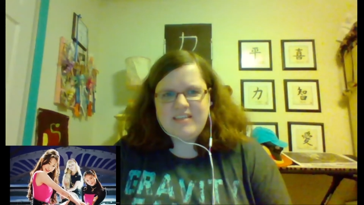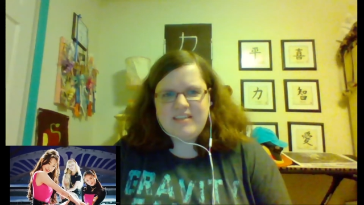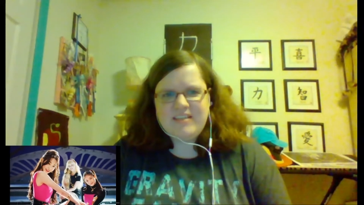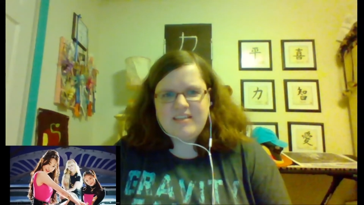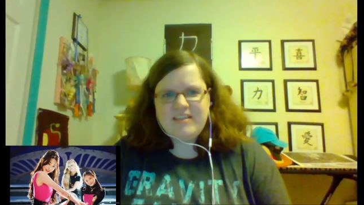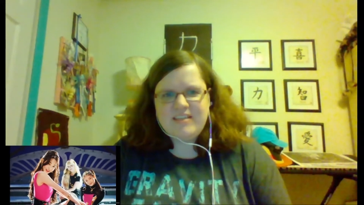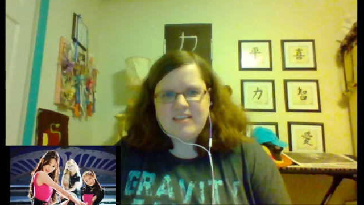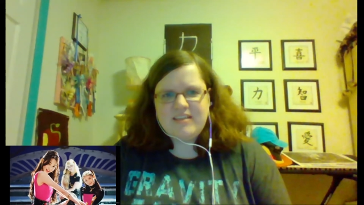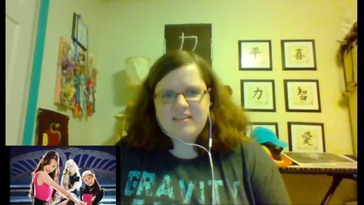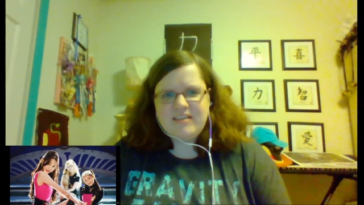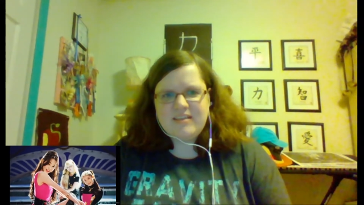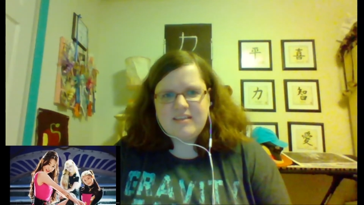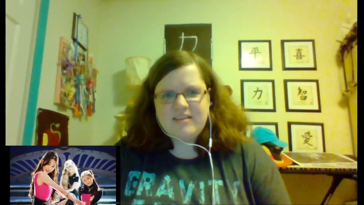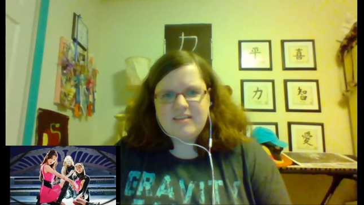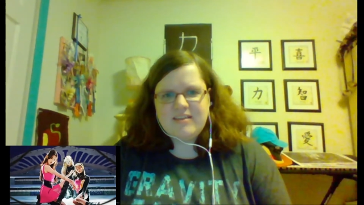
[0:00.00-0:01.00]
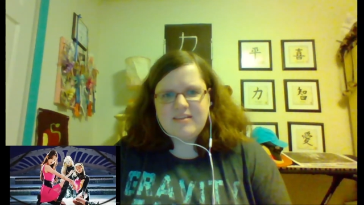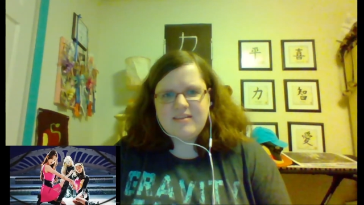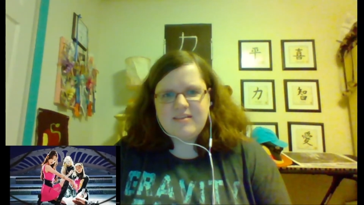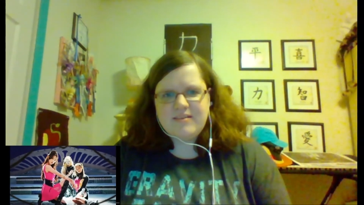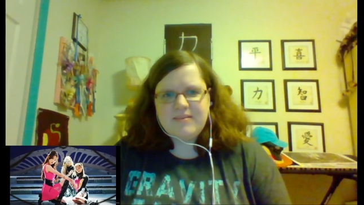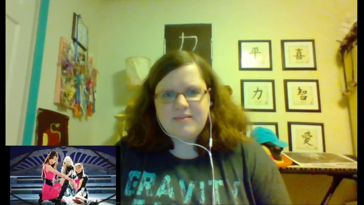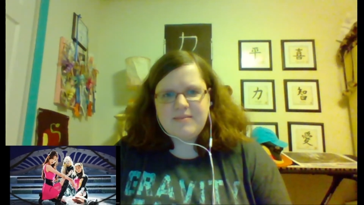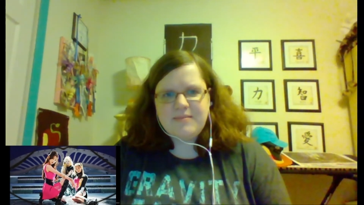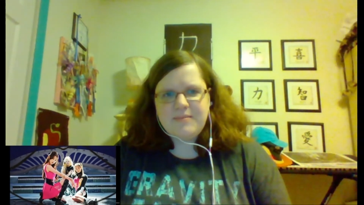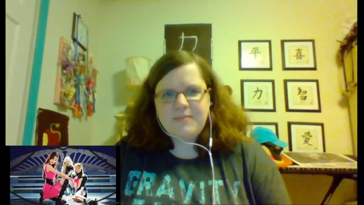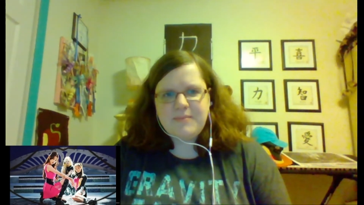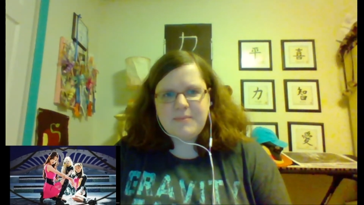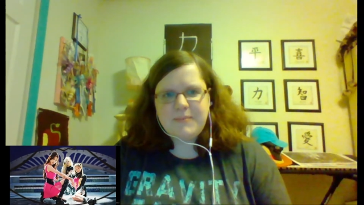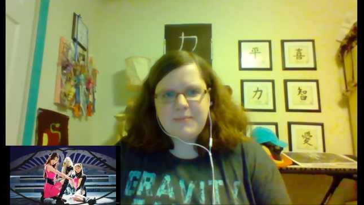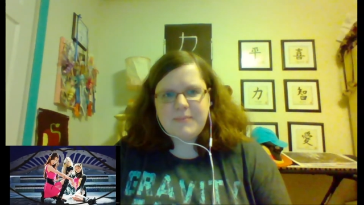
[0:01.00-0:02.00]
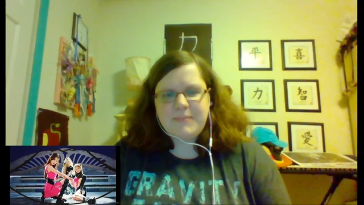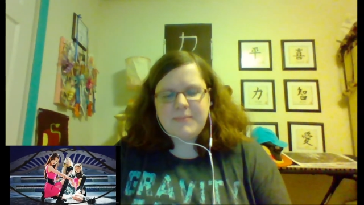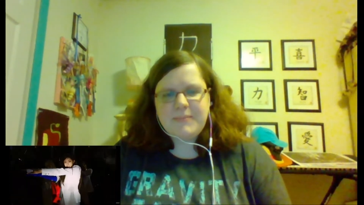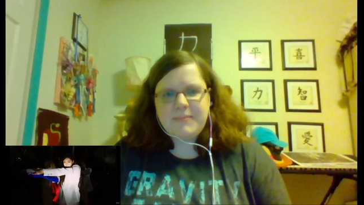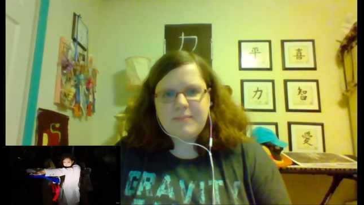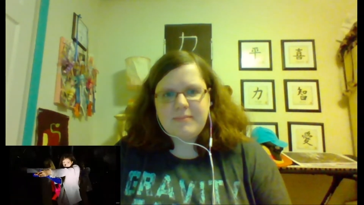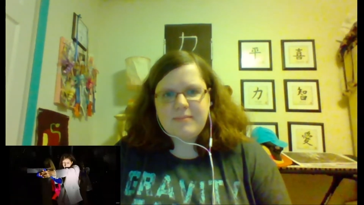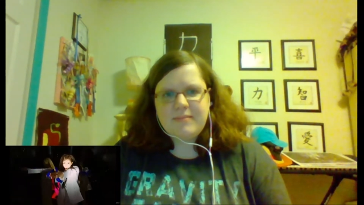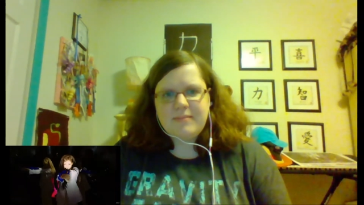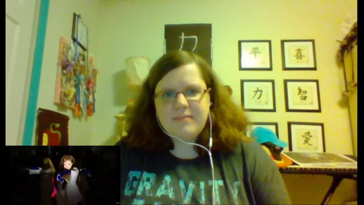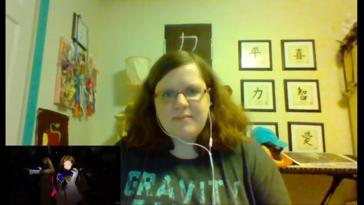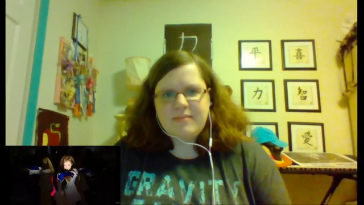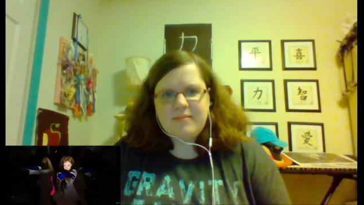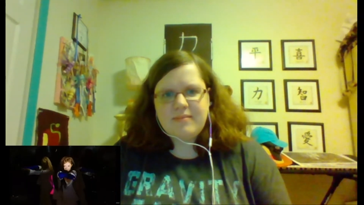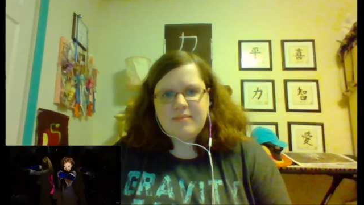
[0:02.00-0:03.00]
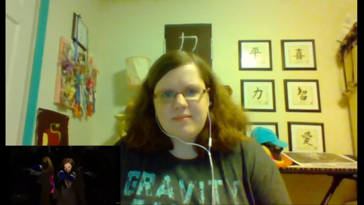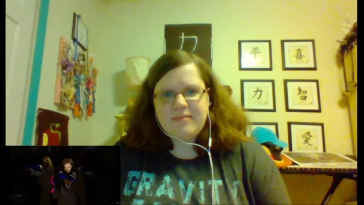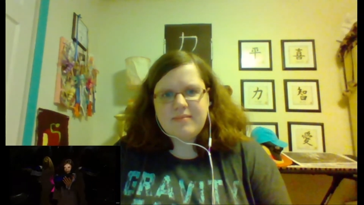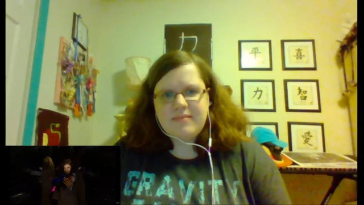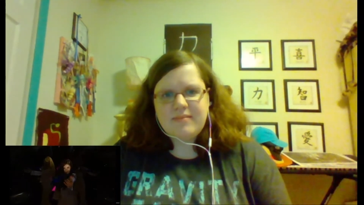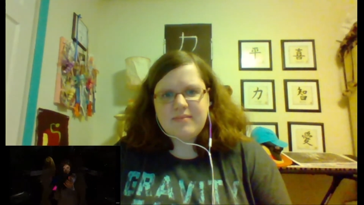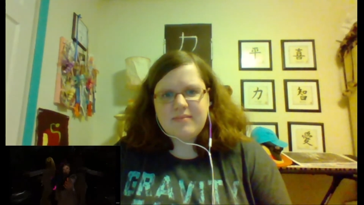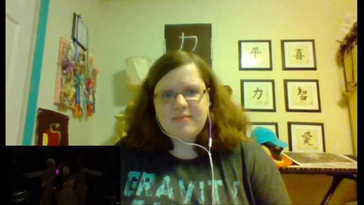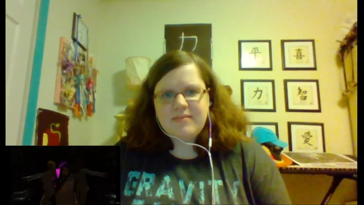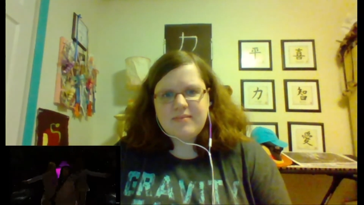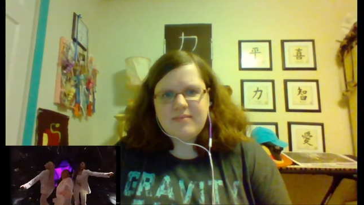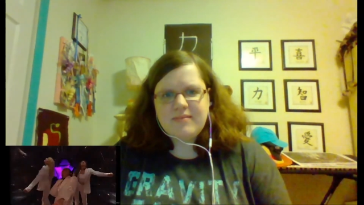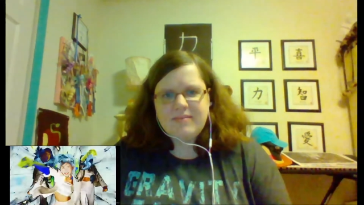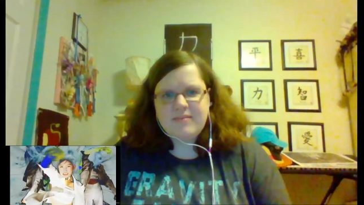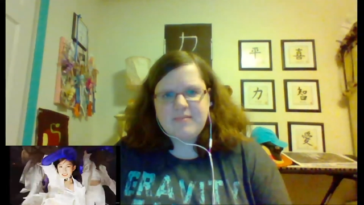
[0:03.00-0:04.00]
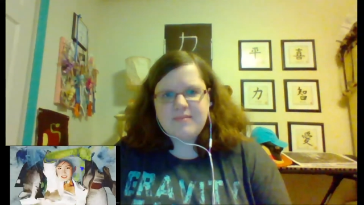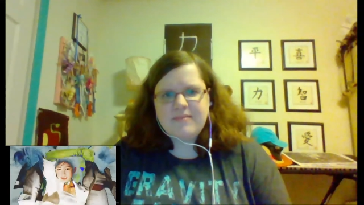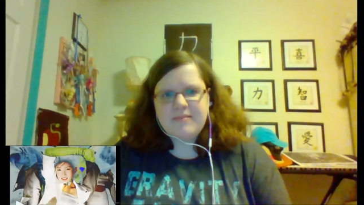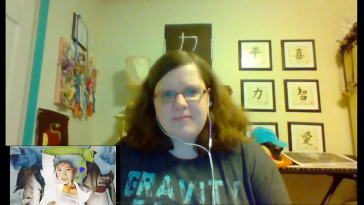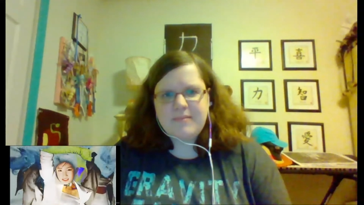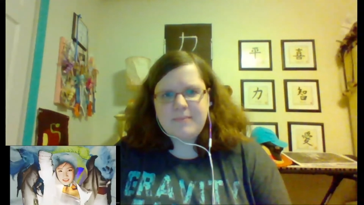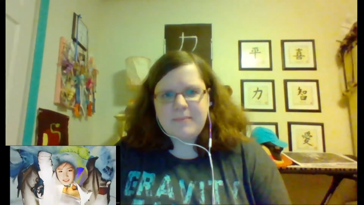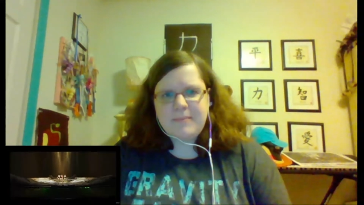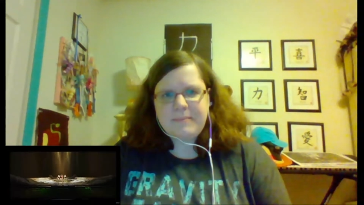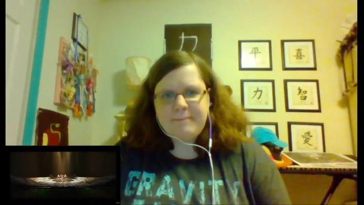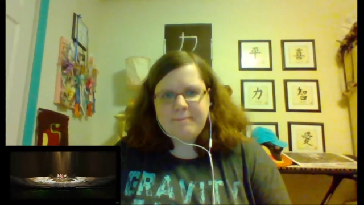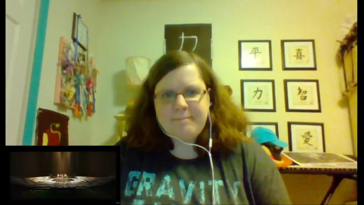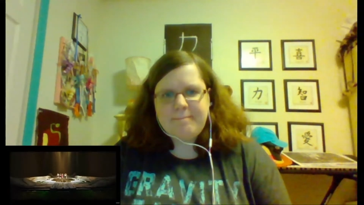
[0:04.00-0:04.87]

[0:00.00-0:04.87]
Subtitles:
Nothing is said.